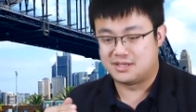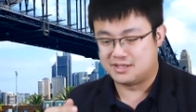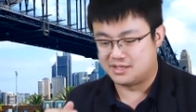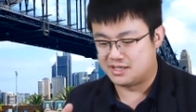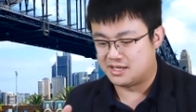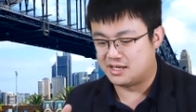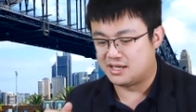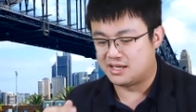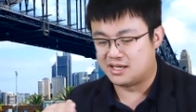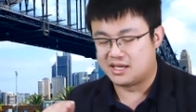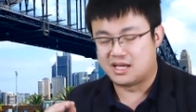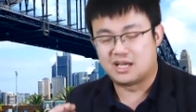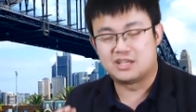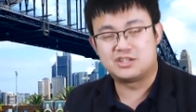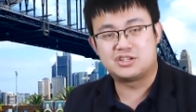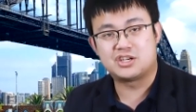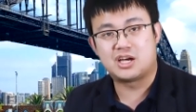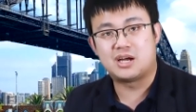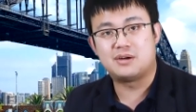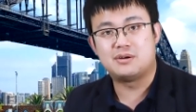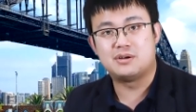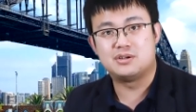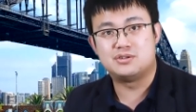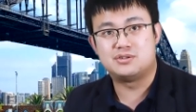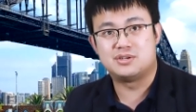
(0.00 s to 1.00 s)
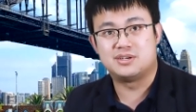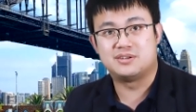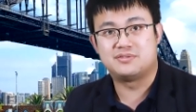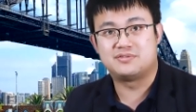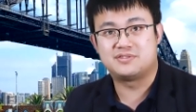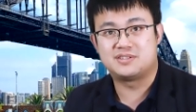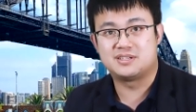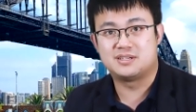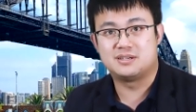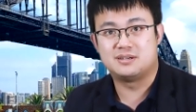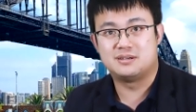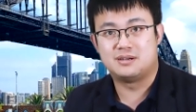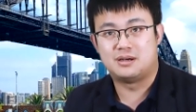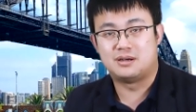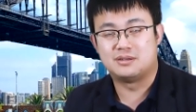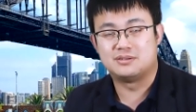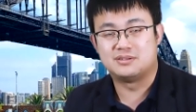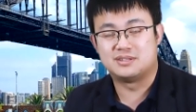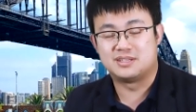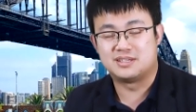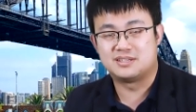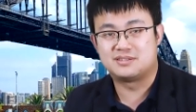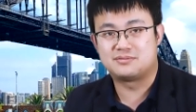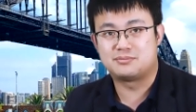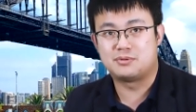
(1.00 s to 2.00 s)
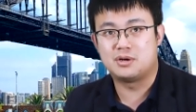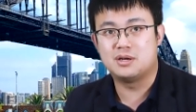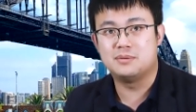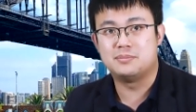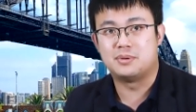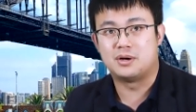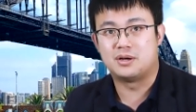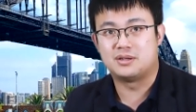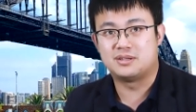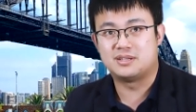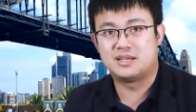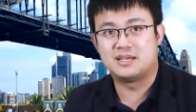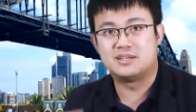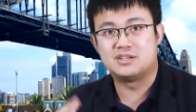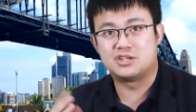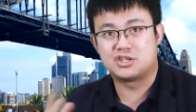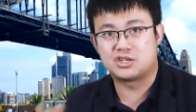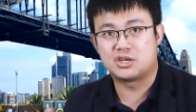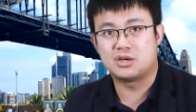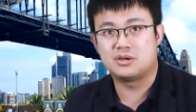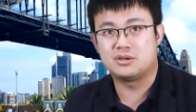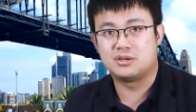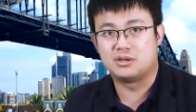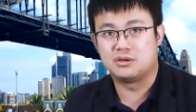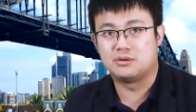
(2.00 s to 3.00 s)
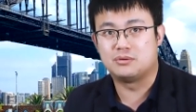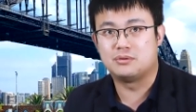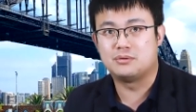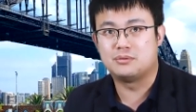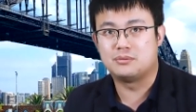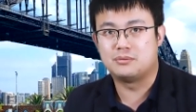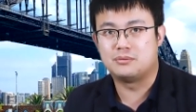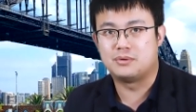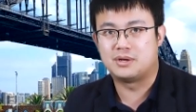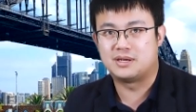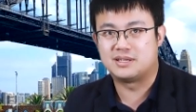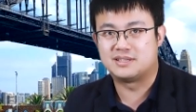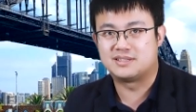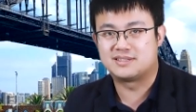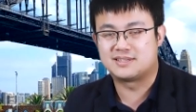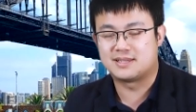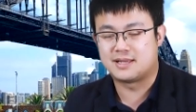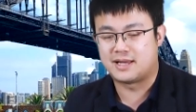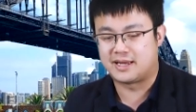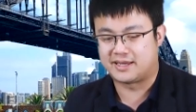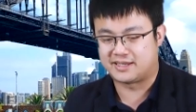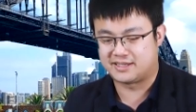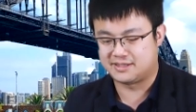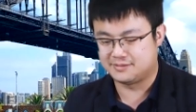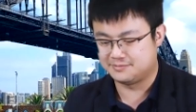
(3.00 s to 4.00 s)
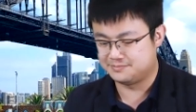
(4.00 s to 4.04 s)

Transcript: a gyro drift on this robot and show you what it's like.